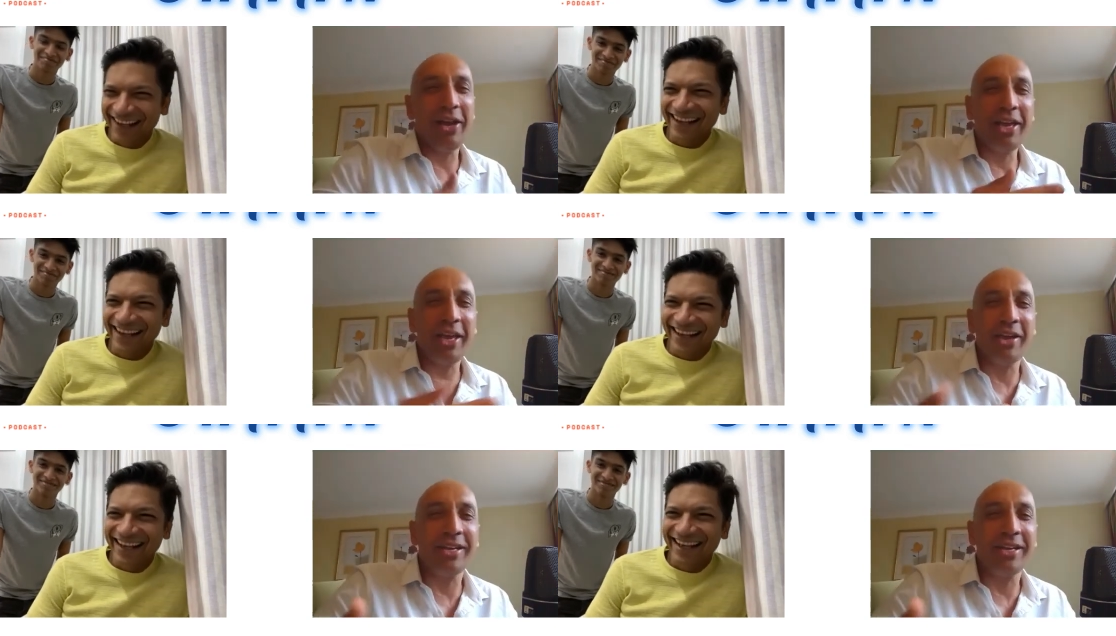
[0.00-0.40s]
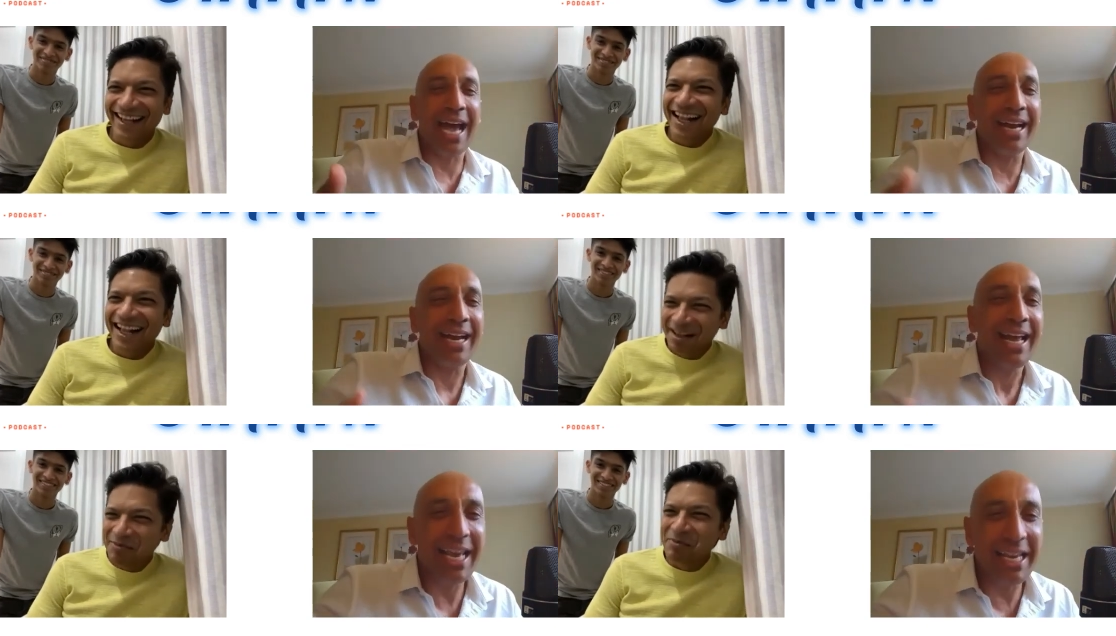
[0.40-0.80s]
Speaker 1: Look at your
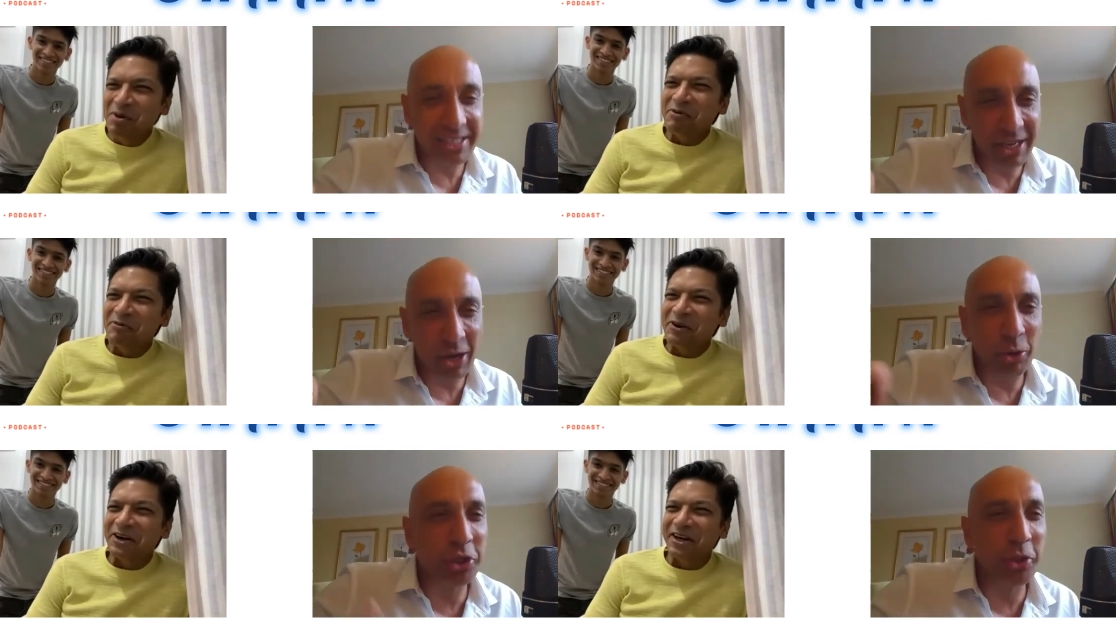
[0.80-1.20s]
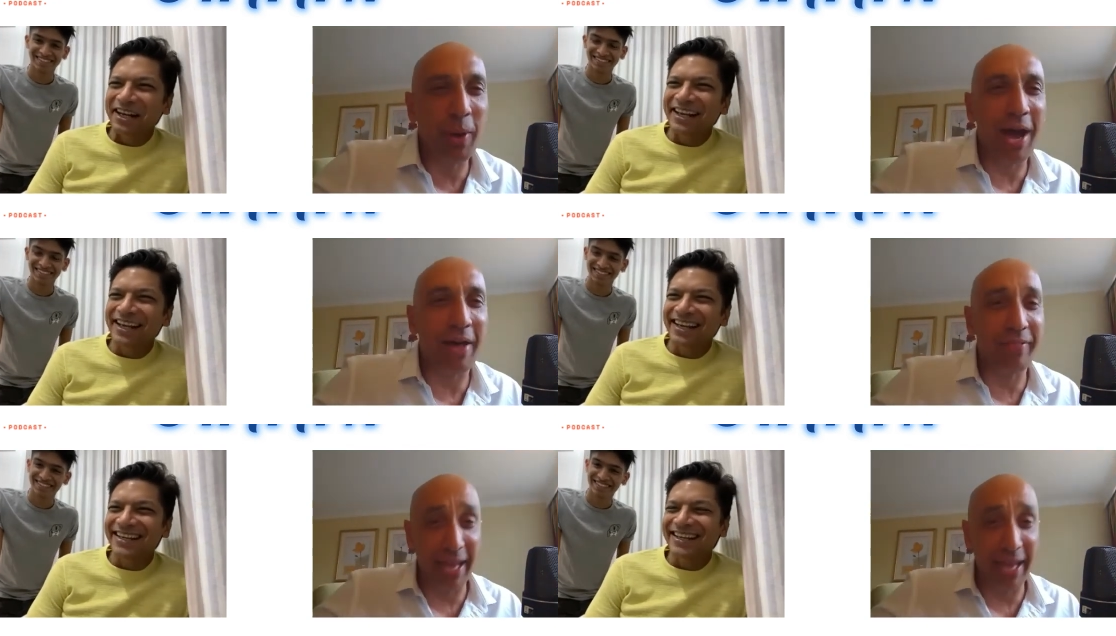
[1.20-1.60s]
dad. He Move sold on. you
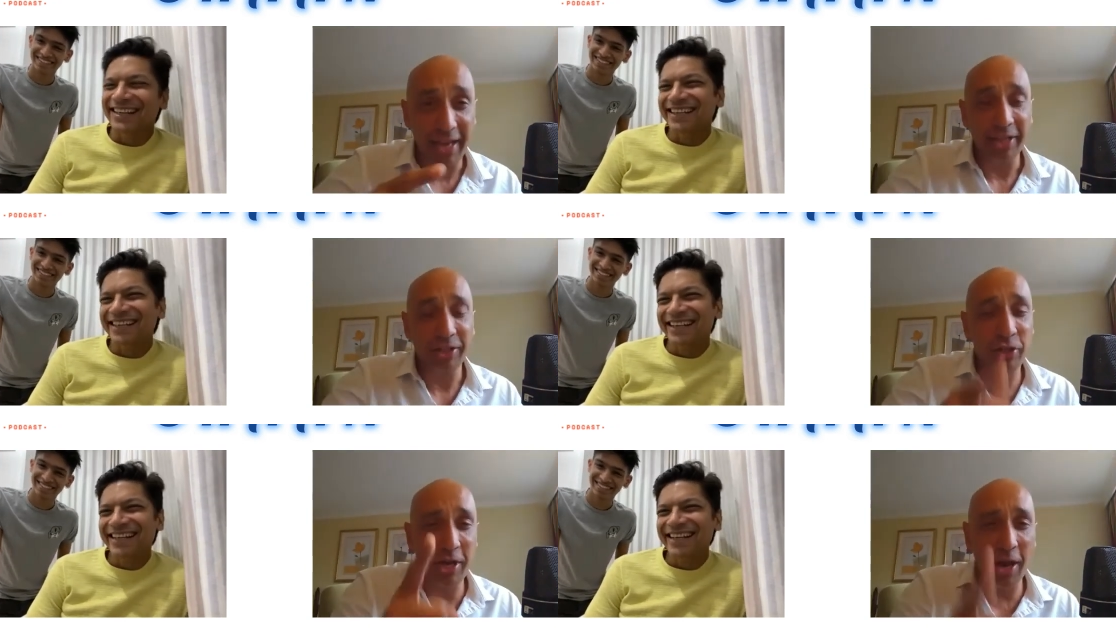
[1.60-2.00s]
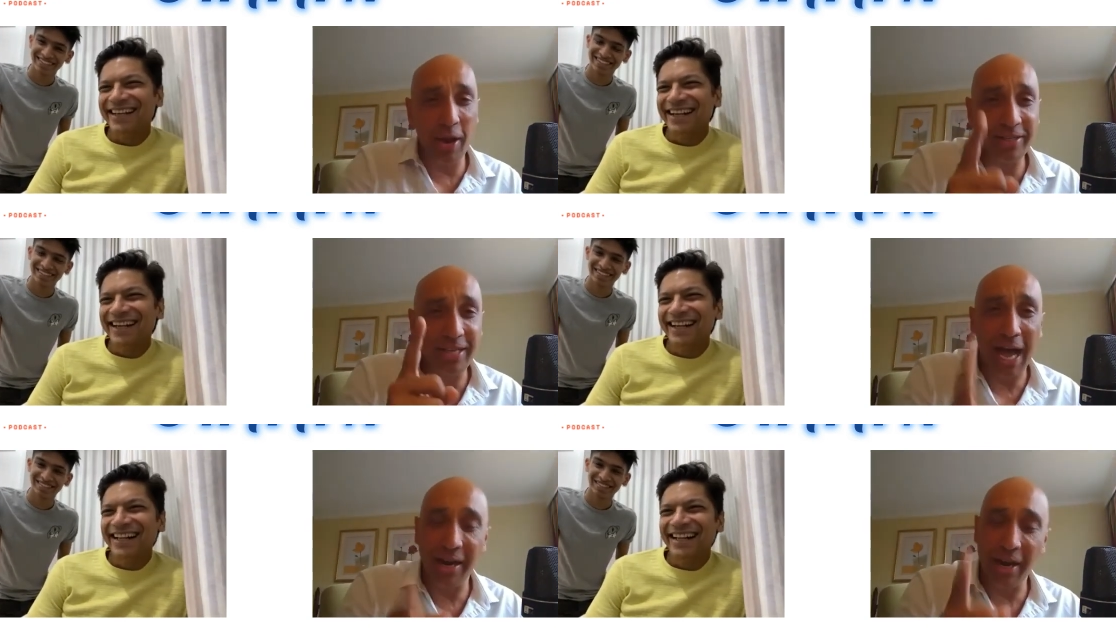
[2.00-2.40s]
out yeah, there. You
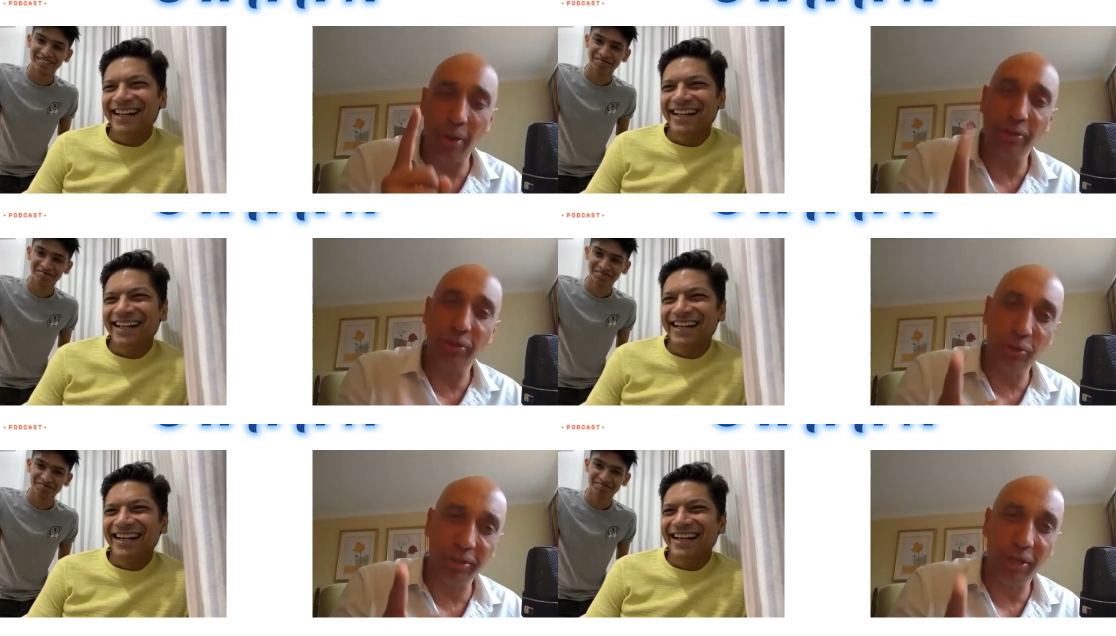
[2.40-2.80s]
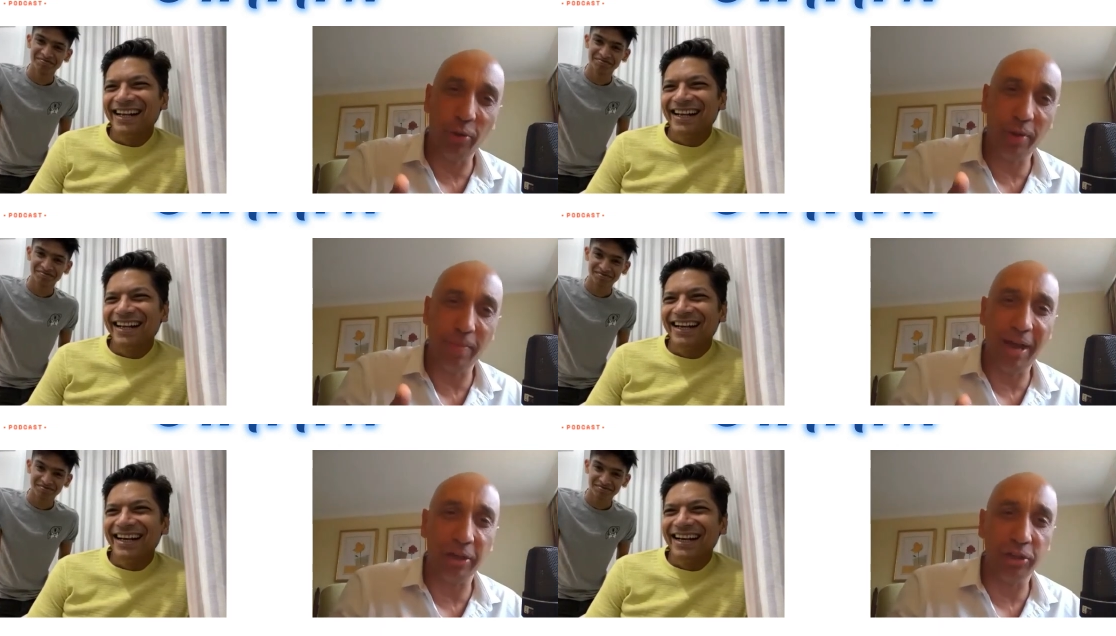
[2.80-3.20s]
know, I noticed you
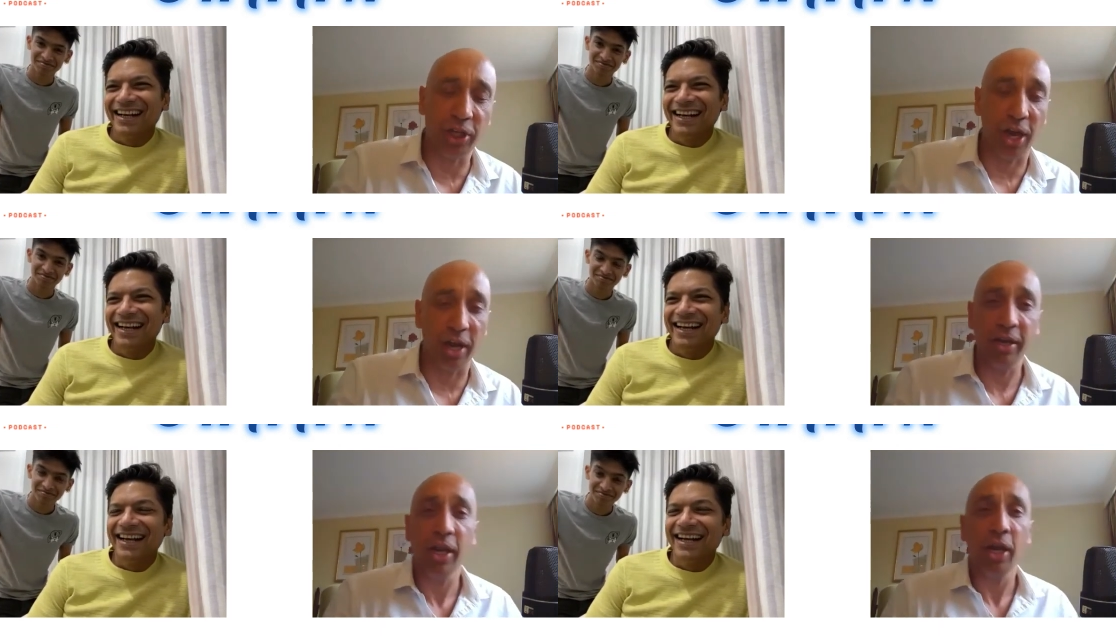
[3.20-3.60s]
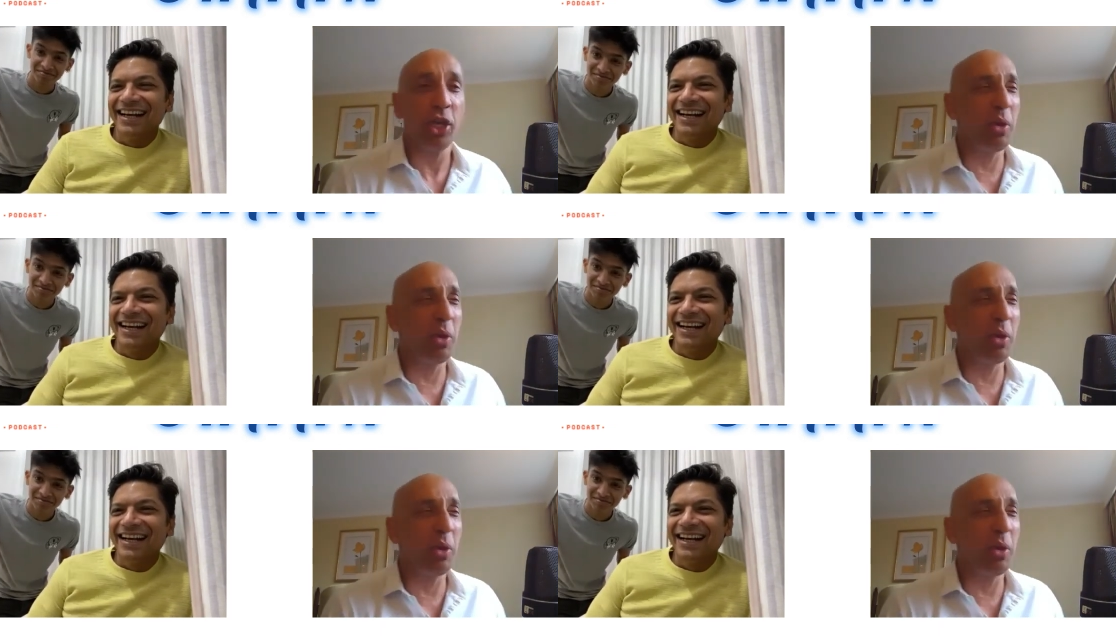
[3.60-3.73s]
sold him out, Shaan.